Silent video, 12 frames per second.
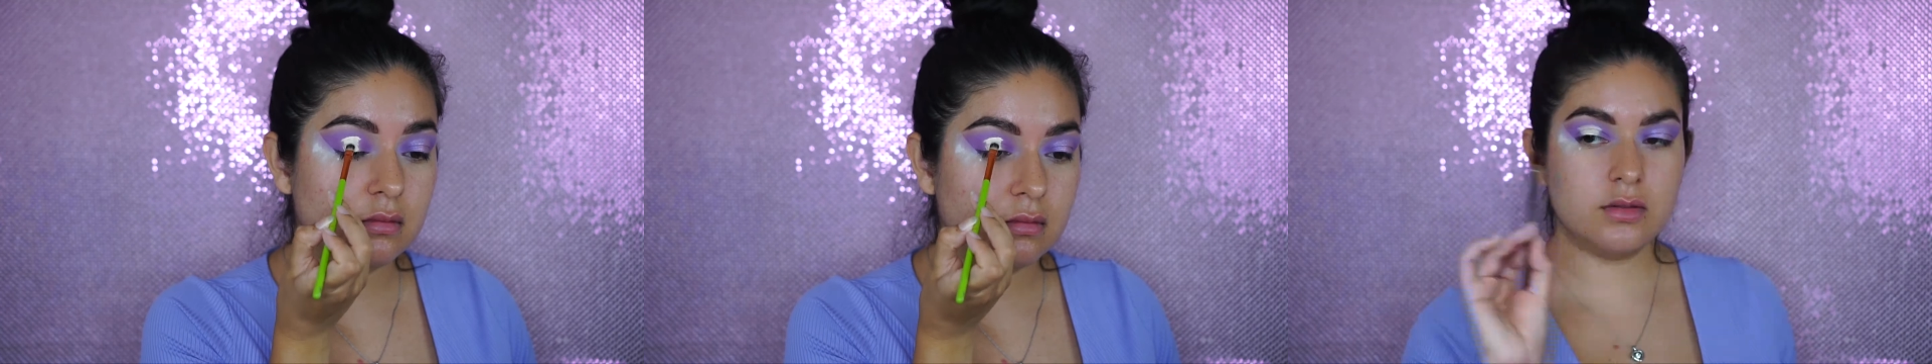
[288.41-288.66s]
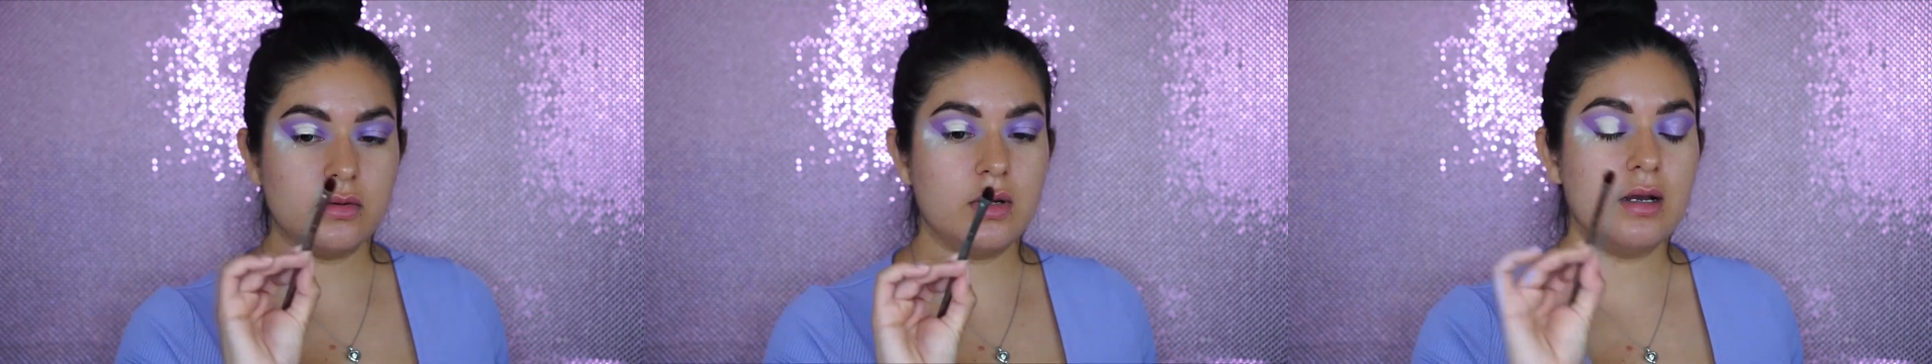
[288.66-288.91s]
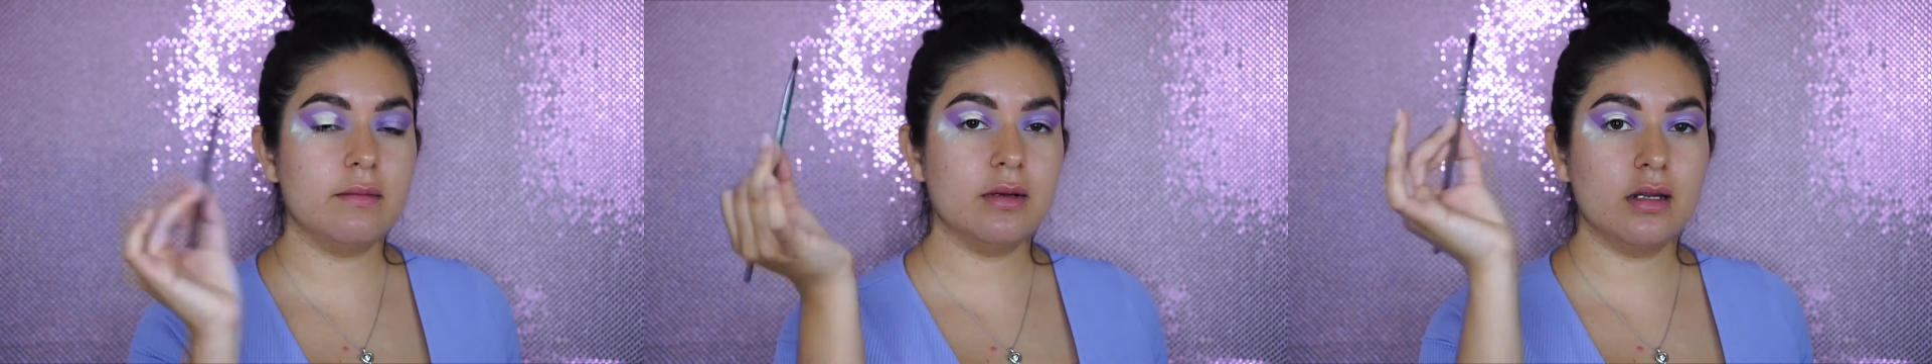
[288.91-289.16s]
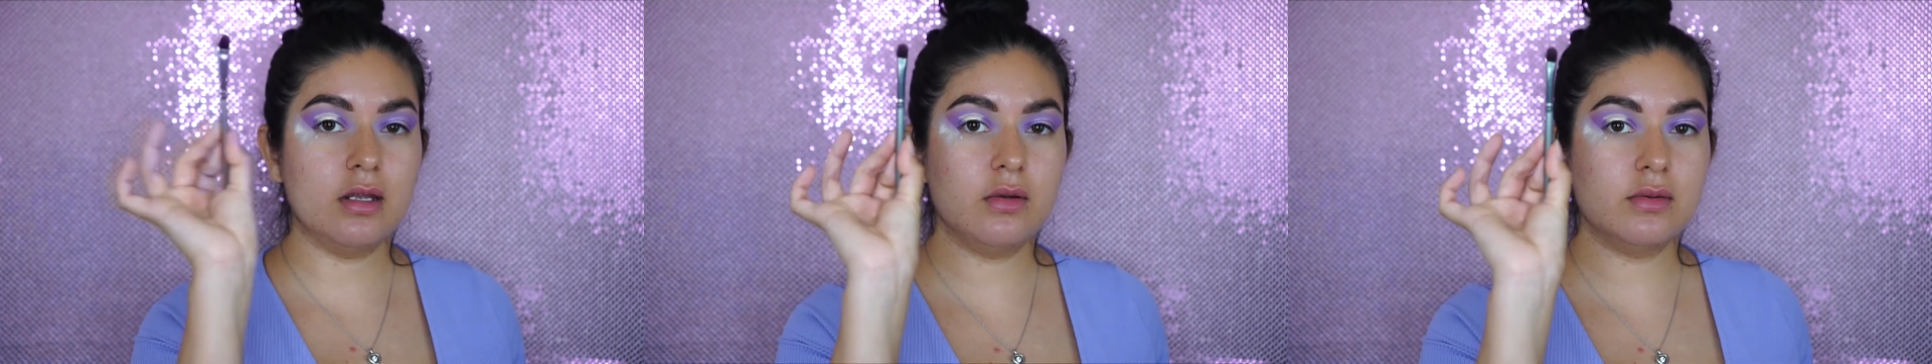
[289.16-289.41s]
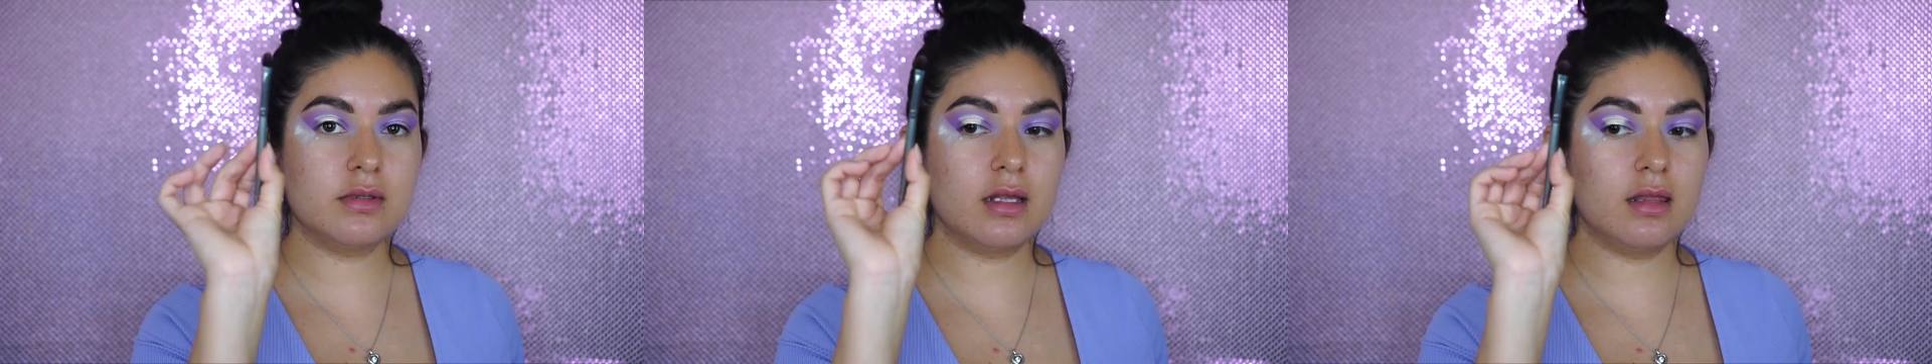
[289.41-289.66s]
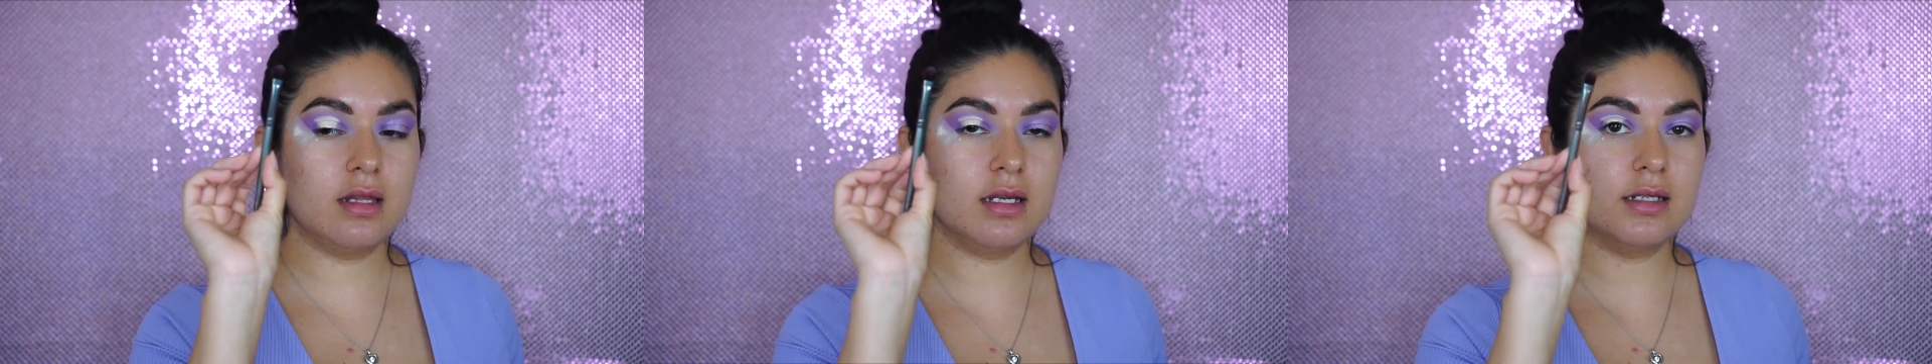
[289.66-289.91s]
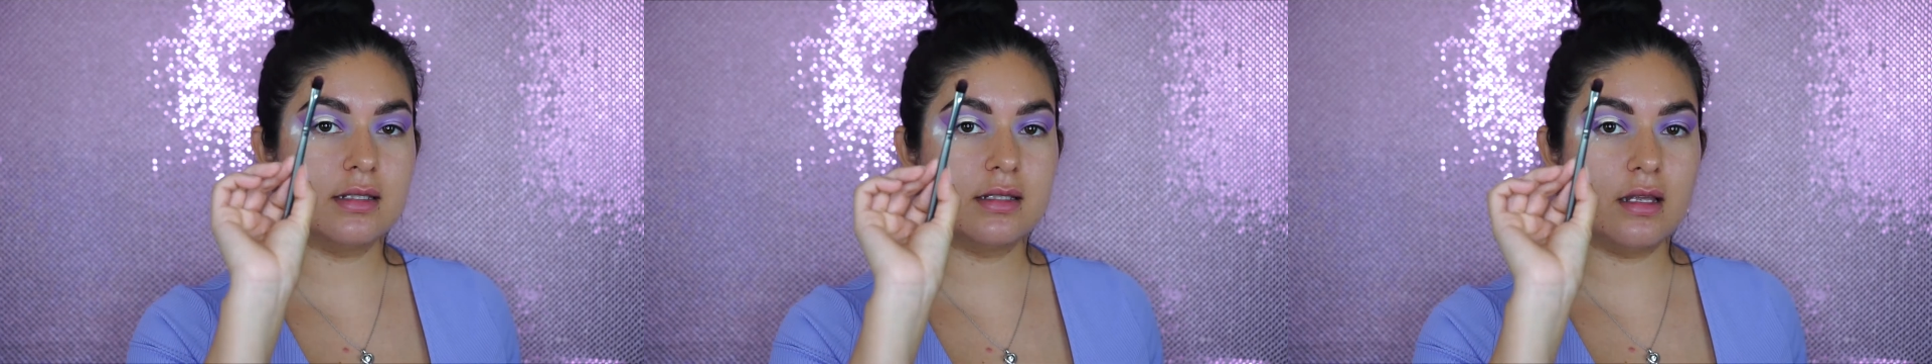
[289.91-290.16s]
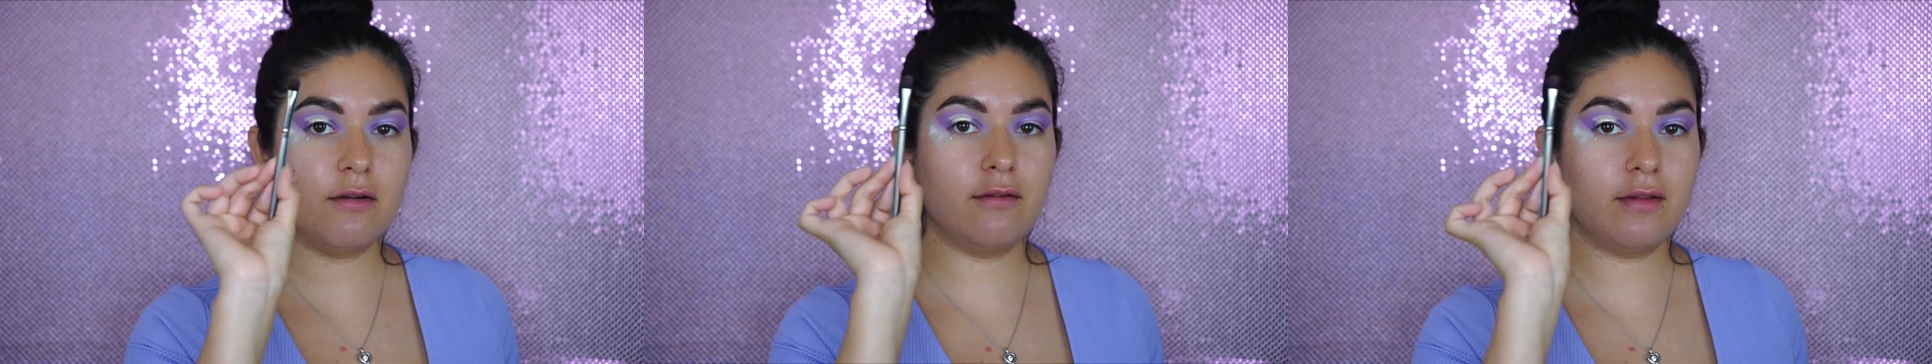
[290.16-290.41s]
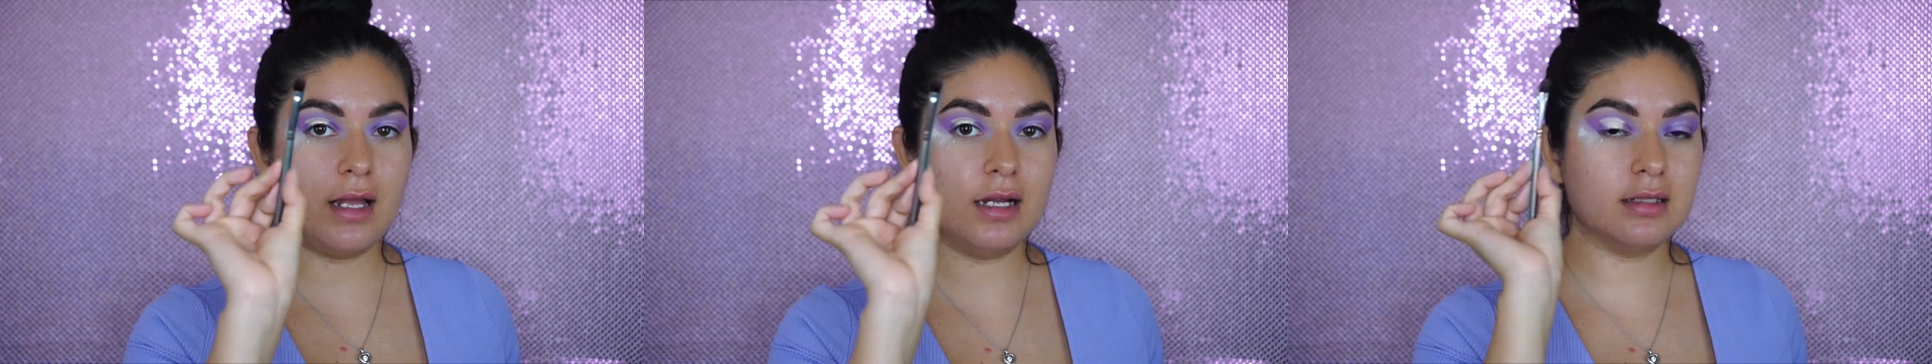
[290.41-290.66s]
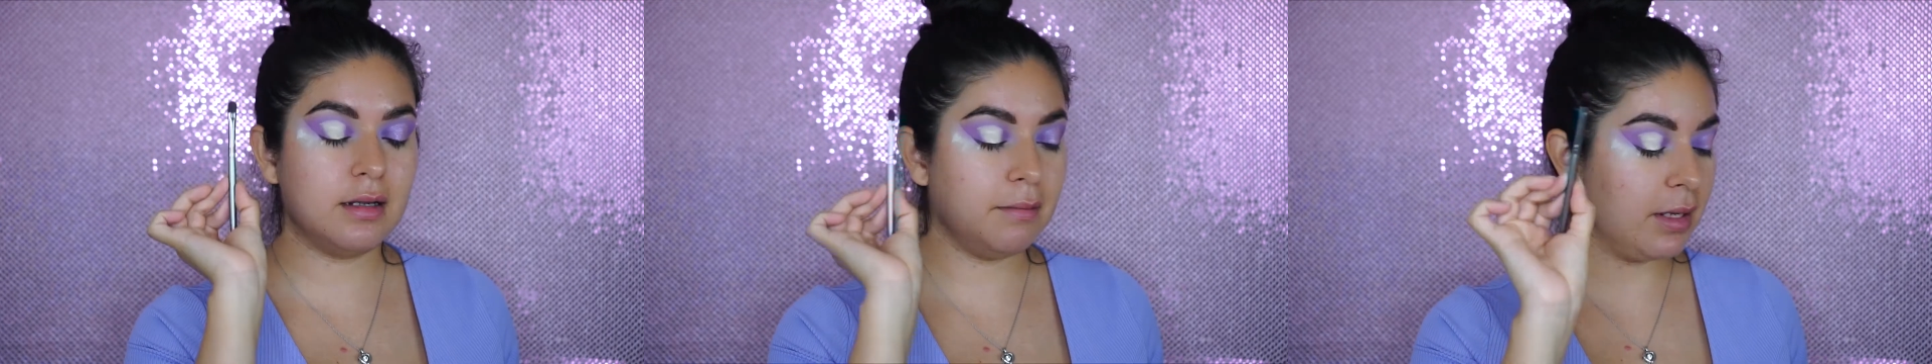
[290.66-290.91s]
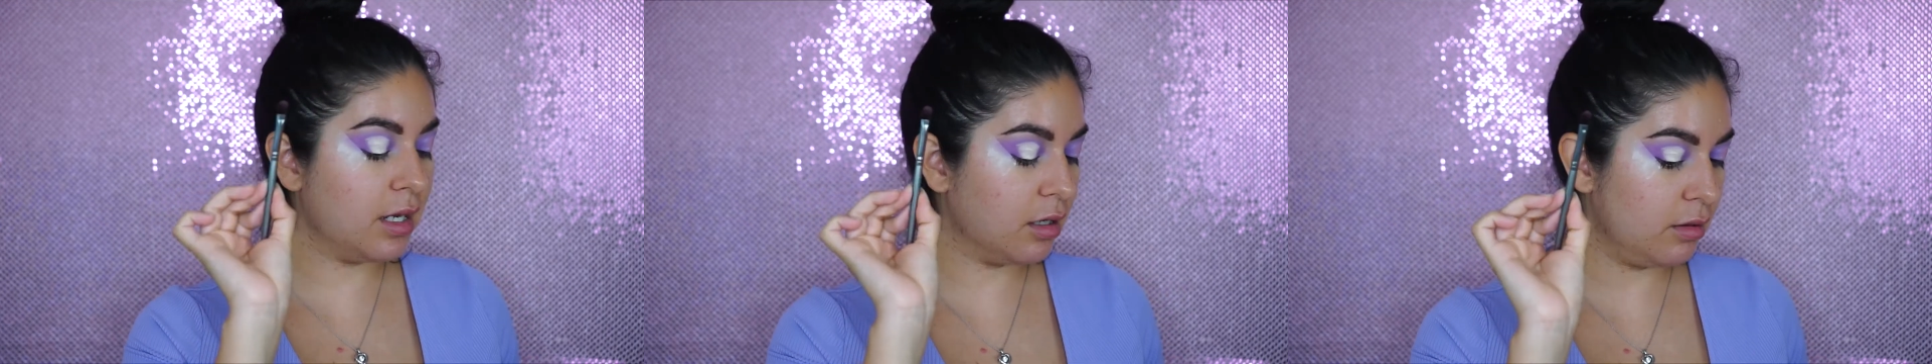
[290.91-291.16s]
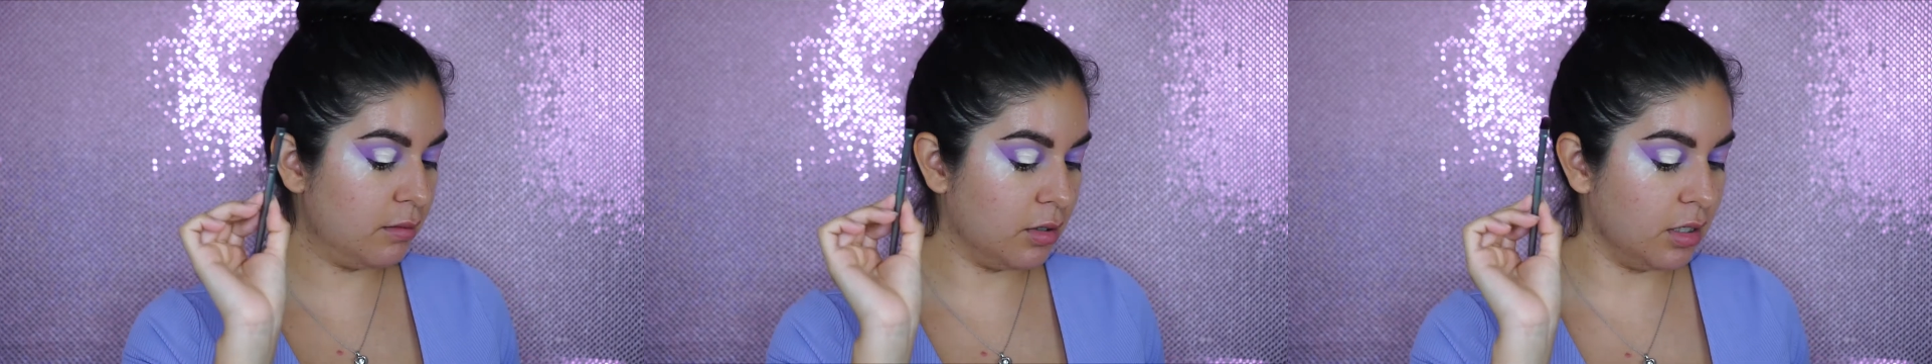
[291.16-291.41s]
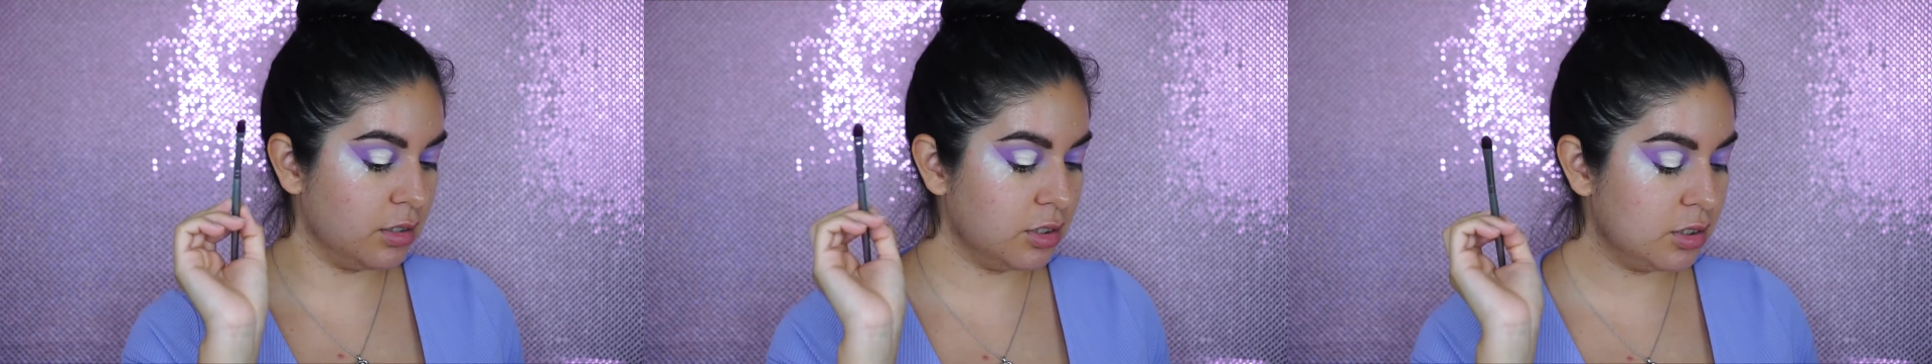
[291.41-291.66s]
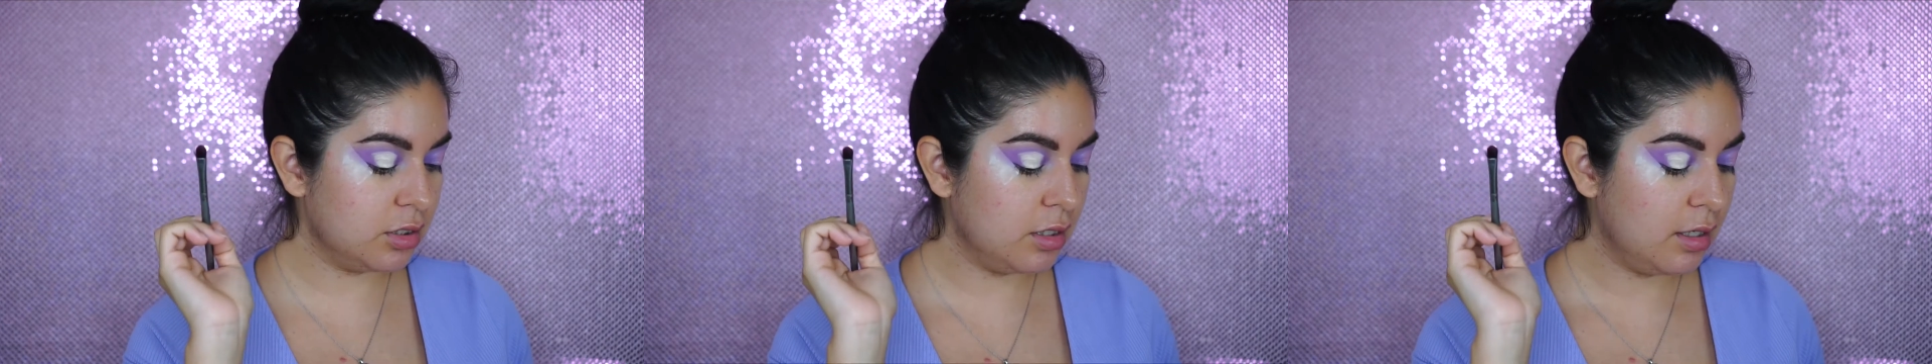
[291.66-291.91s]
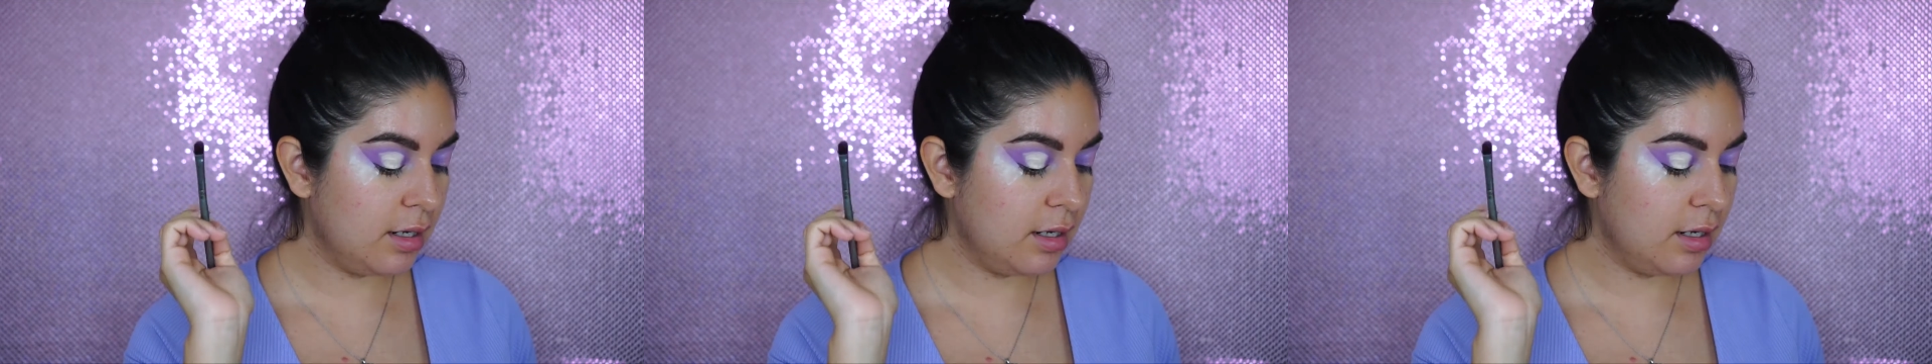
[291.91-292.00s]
So now I'm gonna use this flat packer brush,